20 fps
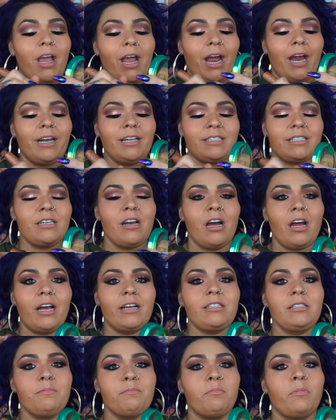And it's not
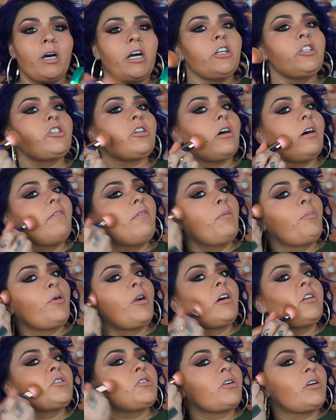as much of a
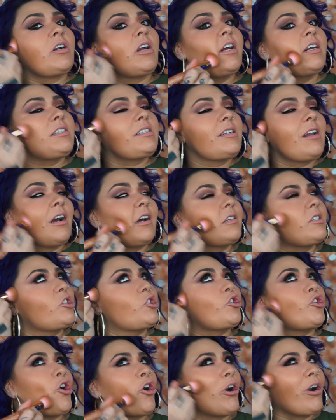bronzer. It's not as
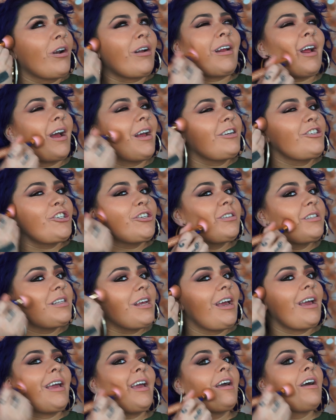dark, I should
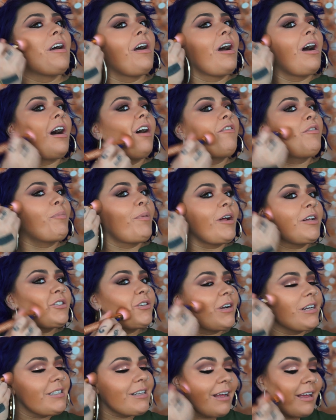say, of a bronzer
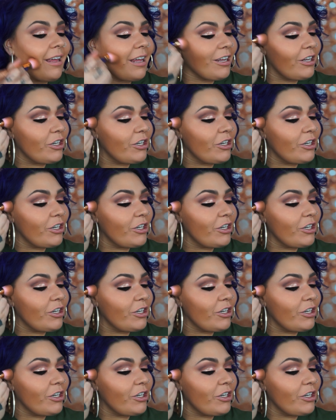as I